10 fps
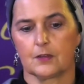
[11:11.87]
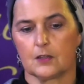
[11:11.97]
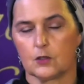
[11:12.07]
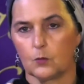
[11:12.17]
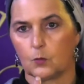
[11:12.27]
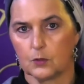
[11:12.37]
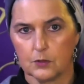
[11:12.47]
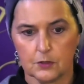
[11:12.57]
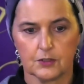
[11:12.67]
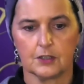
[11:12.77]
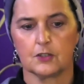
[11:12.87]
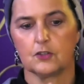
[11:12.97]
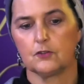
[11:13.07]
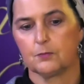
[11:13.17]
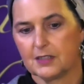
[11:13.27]
the words that
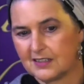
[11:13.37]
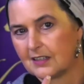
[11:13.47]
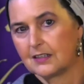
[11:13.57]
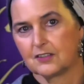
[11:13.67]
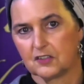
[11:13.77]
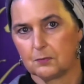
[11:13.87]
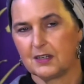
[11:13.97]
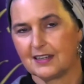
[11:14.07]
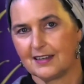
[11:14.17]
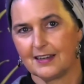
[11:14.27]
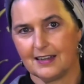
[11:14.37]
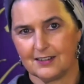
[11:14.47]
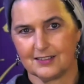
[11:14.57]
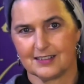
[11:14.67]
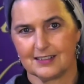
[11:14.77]
you've been speaking
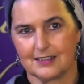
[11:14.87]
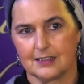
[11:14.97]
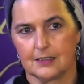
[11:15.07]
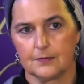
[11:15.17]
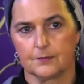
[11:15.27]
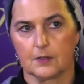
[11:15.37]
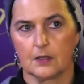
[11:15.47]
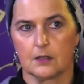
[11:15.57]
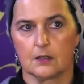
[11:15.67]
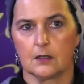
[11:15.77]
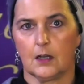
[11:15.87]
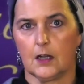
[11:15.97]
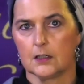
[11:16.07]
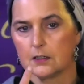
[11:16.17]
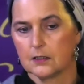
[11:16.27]
out,
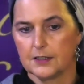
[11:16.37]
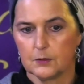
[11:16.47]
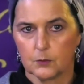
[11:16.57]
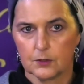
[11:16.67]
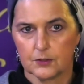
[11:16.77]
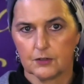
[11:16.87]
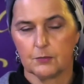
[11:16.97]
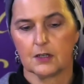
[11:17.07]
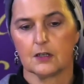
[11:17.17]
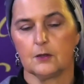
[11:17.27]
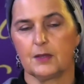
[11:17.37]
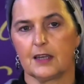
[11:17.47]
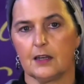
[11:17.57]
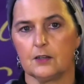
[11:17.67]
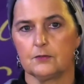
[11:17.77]
unclean words have been coming
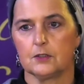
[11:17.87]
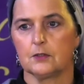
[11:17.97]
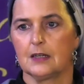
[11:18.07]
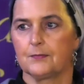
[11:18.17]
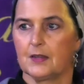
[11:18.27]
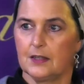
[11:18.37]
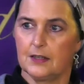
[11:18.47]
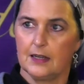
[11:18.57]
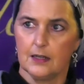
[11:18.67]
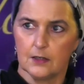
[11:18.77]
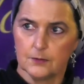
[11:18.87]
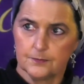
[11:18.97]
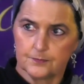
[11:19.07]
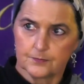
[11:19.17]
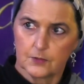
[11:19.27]
out of you, and now
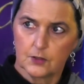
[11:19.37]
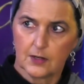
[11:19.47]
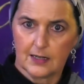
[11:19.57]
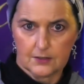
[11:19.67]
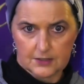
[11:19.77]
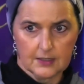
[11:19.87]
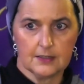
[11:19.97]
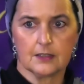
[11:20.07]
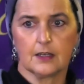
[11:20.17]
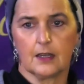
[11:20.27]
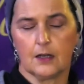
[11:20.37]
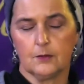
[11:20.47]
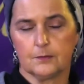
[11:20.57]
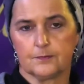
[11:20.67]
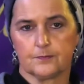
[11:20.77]
you're outside the camp,